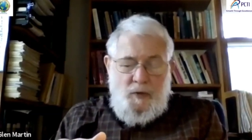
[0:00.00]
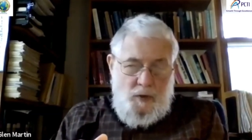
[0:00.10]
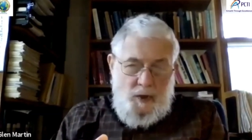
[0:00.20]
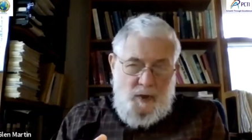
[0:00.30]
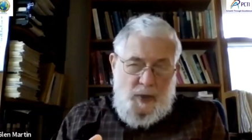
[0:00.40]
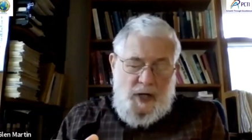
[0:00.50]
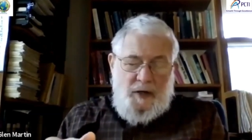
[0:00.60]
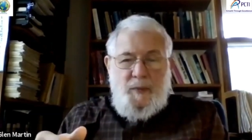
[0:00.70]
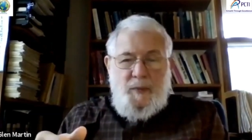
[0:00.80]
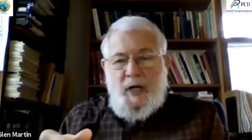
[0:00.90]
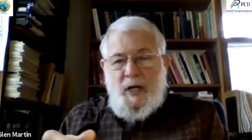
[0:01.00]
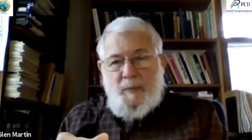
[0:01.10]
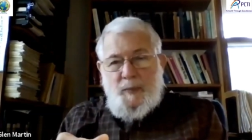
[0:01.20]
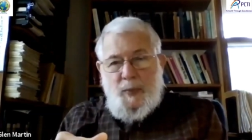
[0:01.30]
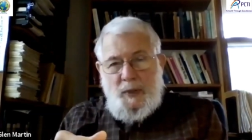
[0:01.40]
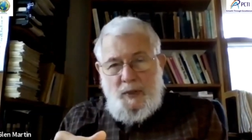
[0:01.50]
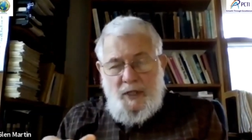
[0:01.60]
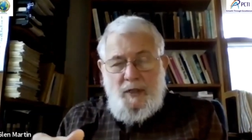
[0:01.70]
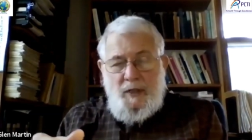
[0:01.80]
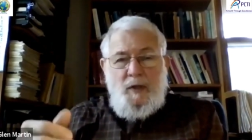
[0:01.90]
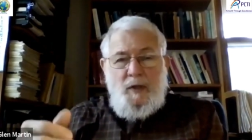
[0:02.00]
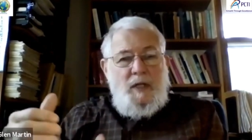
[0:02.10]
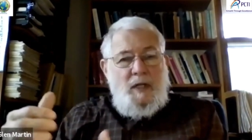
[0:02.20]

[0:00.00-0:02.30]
torn apart by political